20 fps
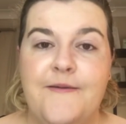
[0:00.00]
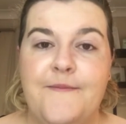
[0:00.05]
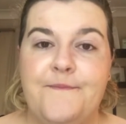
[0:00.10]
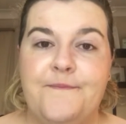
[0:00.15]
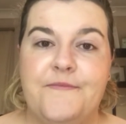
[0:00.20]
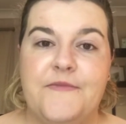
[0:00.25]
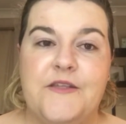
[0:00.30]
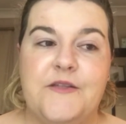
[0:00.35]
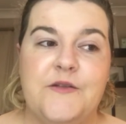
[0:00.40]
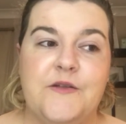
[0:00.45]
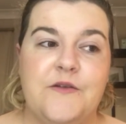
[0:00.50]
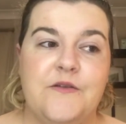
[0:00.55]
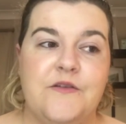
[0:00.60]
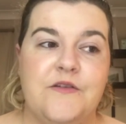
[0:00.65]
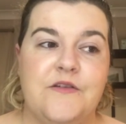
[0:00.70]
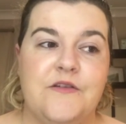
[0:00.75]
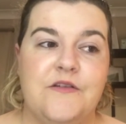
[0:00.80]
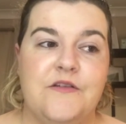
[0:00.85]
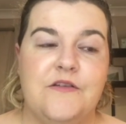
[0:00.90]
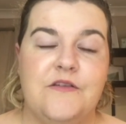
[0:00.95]

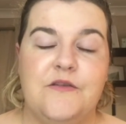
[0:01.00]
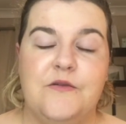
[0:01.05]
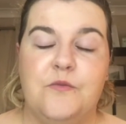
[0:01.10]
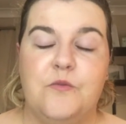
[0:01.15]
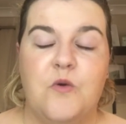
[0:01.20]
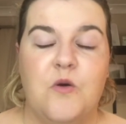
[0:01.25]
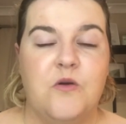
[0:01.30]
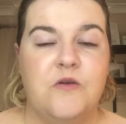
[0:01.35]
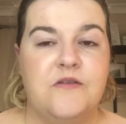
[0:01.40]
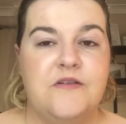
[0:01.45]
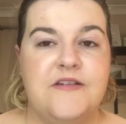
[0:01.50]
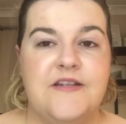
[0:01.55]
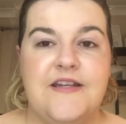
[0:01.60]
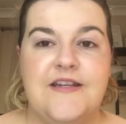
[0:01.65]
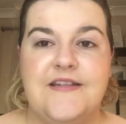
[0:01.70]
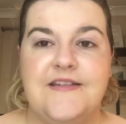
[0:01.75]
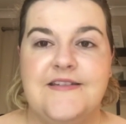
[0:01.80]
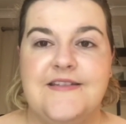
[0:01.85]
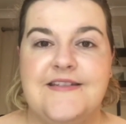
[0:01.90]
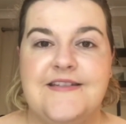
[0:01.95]
The wand
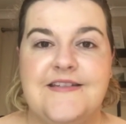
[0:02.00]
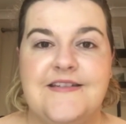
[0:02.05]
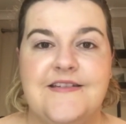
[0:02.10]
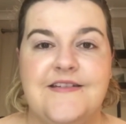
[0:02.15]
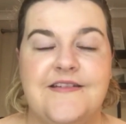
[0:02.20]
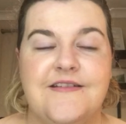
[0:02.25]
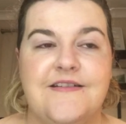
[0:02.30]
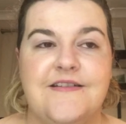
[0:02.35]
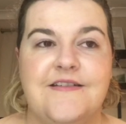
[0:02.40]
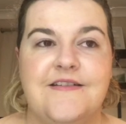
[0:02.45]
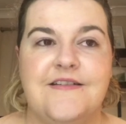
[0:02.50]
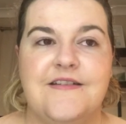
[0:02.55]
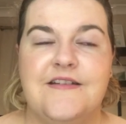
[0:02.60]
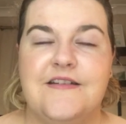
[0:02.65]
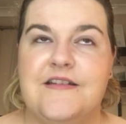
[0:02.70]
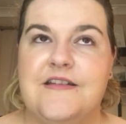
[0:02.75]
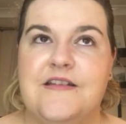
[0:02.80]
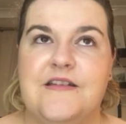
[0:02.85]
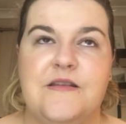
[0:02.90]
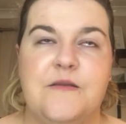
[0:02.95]
is,
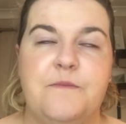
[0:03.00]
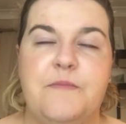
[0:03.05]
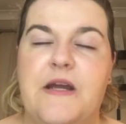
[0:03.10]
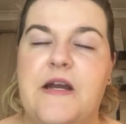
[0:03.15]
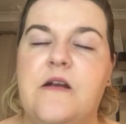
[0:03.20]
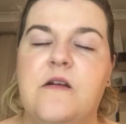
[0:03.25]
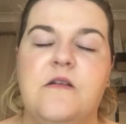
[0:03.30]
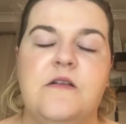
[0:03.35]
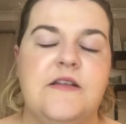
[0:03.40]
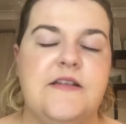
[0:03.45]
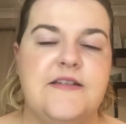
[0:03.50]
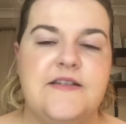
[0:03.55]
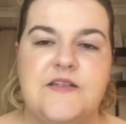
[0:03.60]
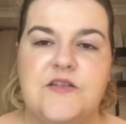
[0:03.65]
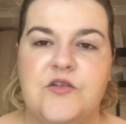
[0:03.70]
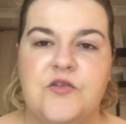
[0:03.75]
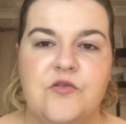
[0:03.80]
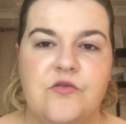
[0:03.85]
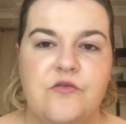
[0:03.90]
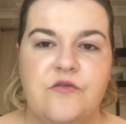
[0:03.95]
the barrel is
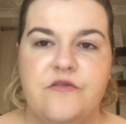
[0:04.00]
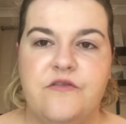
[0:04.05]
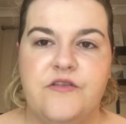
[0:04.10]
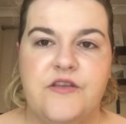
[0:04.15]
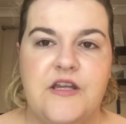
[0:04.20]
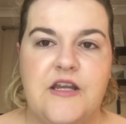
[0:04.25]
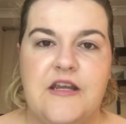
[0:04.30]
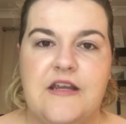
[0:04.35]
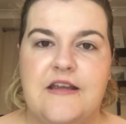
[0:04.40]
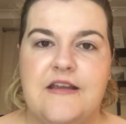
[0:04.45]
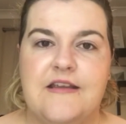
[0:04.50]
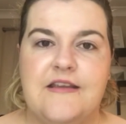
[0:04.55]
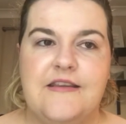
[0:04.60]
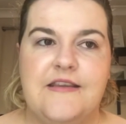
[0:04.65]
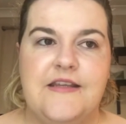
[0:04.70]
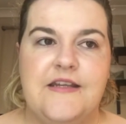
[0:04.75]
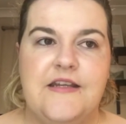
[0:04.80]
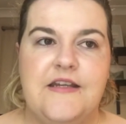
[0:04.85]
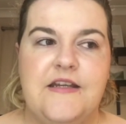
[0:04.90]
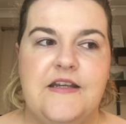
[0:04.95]
too thick,
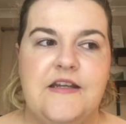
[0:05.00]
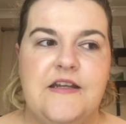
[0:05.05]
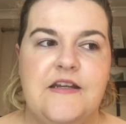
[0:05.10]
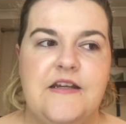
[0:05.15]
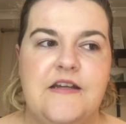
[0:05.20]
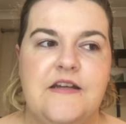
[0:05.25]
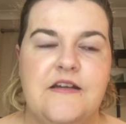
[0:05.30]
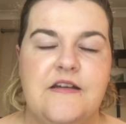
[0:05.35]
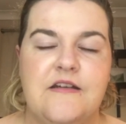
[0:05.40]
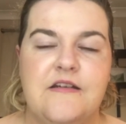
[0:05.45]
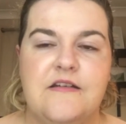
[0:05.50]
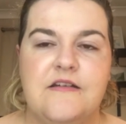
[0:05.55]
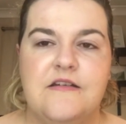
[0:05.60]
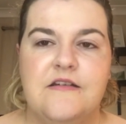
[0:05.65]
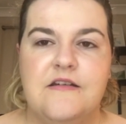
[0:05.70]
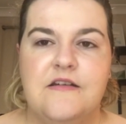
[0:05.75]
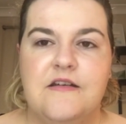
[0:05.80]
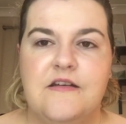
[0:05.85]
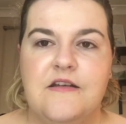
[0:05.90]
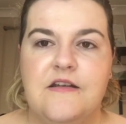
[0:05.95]
the
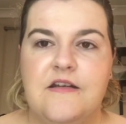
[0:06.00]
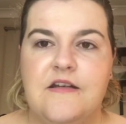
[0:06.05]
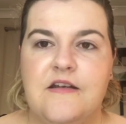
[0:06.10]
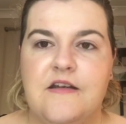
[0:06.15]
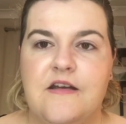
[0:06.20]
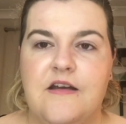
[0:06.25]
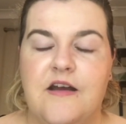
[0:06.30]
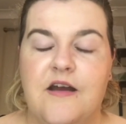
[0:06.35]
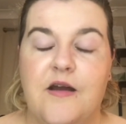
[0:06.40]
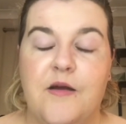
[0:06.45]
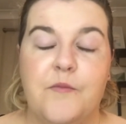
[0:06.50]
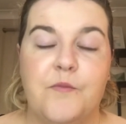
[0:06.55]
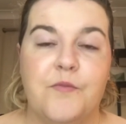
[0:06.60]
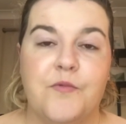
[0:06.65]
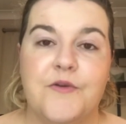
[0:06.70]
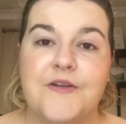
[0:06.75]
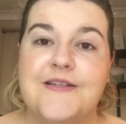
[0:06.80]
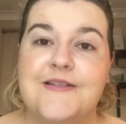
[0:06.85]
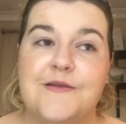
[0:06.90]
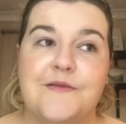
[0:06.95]

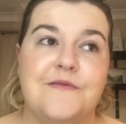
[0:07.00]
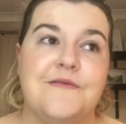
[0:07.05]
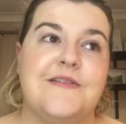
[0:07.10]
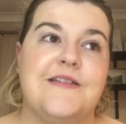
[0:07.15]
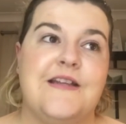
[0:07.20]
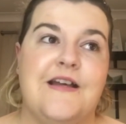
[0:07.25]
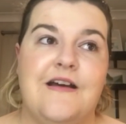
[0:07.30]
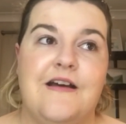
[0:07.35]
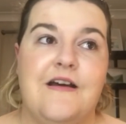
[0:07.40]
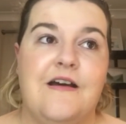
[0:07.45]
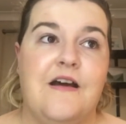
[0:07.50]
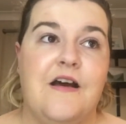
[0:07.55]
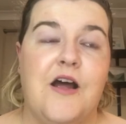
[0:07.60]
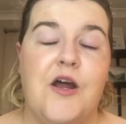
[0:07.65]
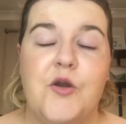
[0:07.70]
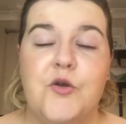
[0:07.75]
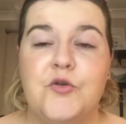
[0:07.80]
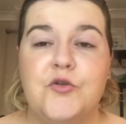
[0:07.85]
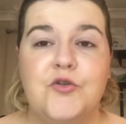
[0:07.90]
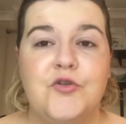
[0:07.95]
bristles are
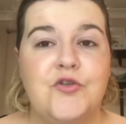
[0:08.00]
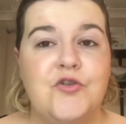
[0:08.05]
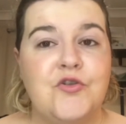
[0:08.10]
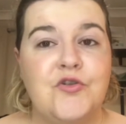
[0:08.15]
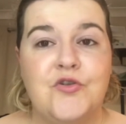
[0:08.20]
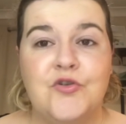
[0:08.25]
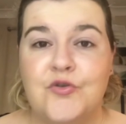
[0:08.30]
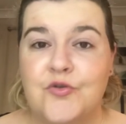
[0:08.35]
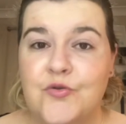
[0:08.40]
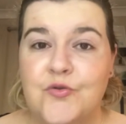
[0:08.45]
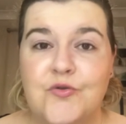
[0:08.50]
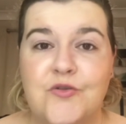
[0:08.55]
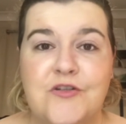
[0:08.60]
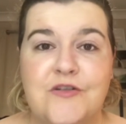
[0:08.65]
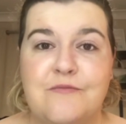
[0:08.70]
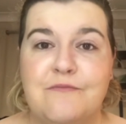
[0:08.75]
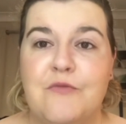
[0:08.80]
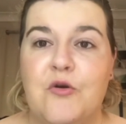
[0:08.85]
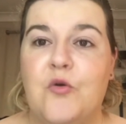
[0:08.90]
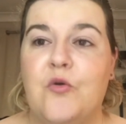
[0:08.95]
too
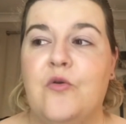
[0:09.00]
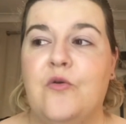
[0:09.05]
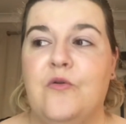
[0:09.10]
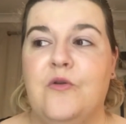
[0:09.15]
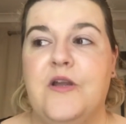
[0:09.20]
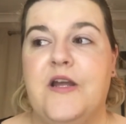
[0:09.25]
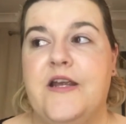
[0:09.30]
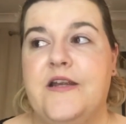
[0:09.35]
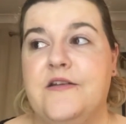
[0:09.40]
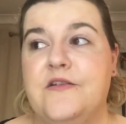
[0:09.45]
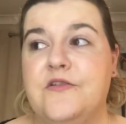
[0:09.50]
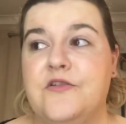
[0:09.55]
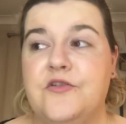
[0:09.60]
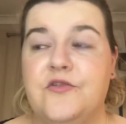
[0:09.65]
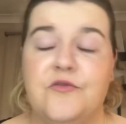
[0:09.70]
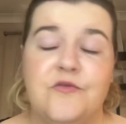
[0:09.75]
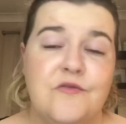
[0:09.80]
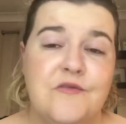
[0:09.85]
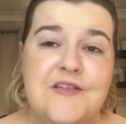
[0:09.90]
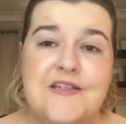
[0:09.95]
small and
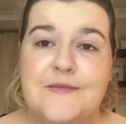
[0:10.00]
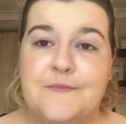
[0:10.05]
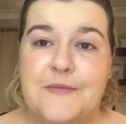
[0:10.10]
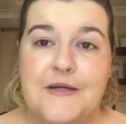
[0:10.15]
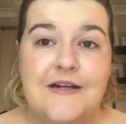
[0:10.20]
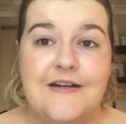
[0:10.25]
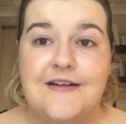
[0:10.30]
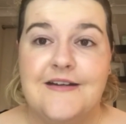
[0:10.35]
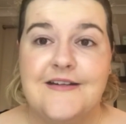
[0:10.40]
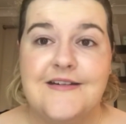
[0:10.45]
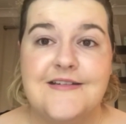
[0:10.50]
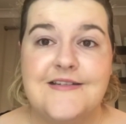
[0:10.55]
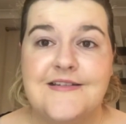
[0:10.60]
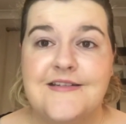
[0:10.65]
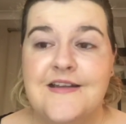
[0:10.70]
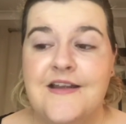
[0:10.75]
too sparse.